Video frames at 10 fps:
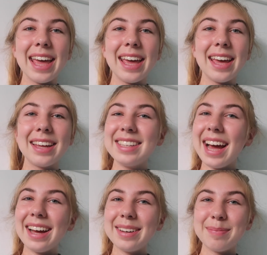And
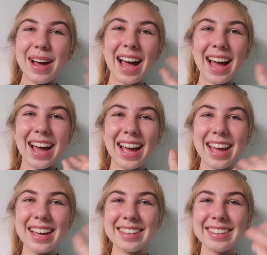yeah, bye.